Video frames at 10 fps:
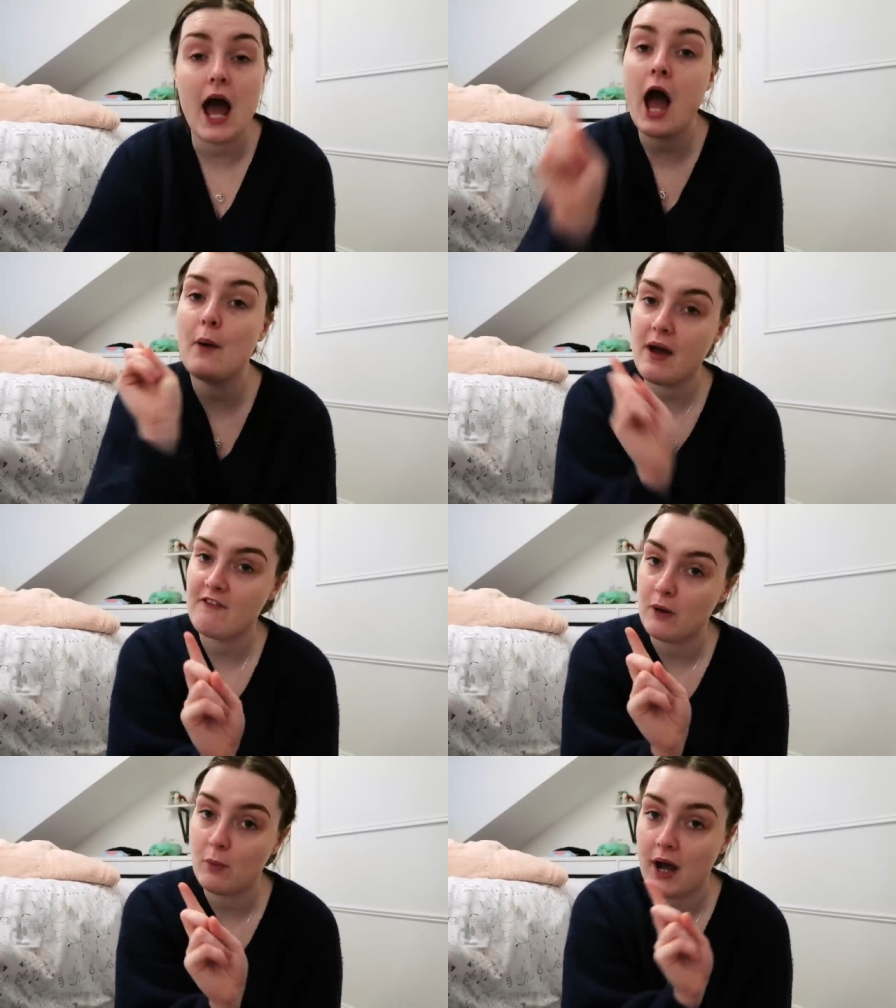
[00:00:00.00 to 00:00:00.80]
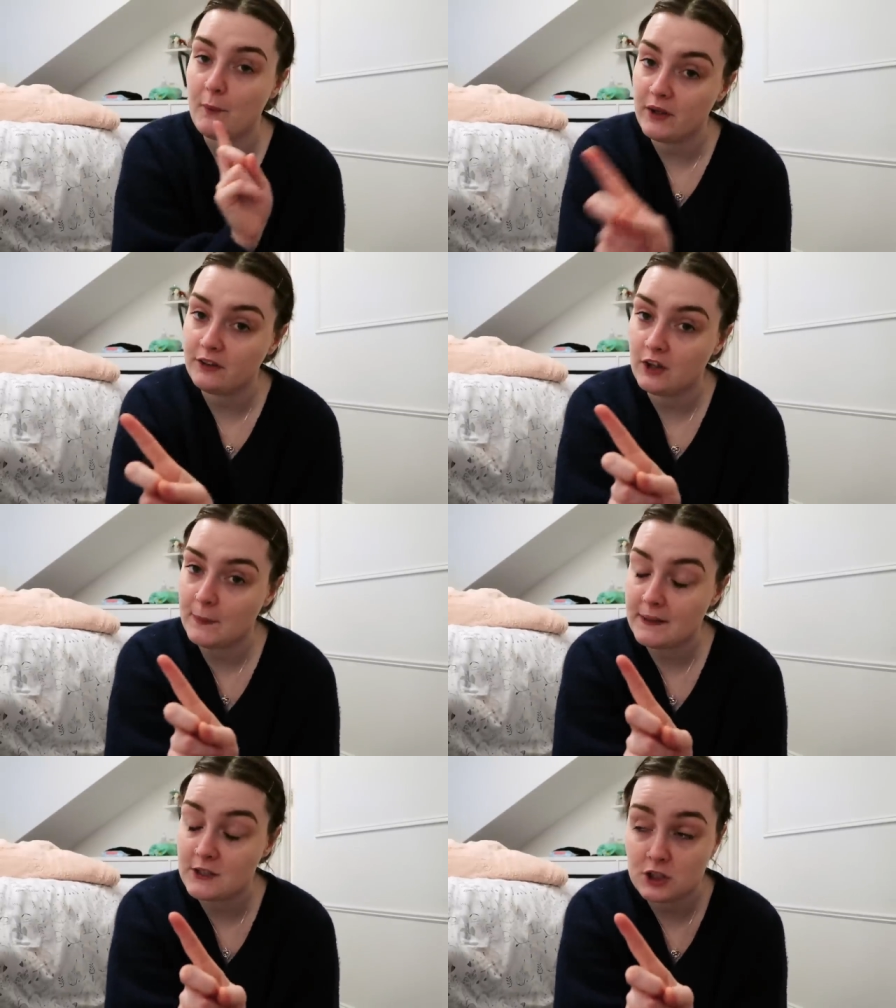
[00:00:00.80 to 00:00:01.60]
However, what I will note
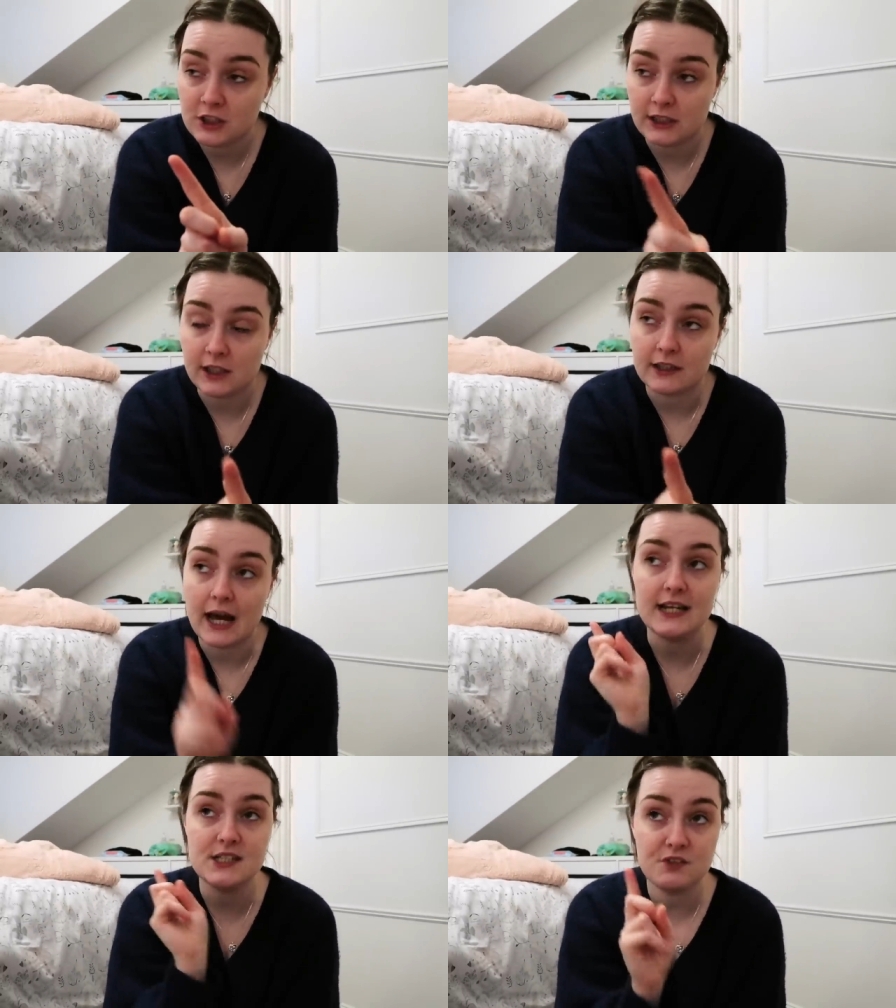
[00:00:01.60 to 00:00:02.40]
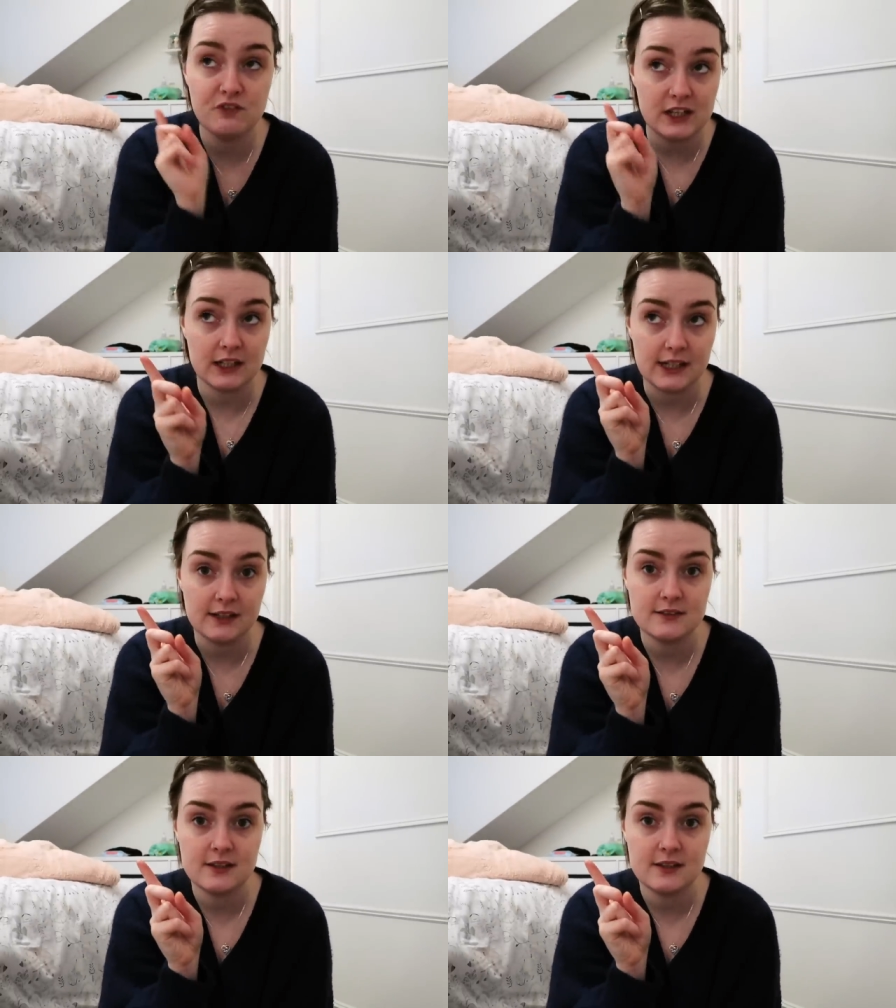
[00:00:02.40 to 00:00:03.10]
about the chunky yarn, I did feel it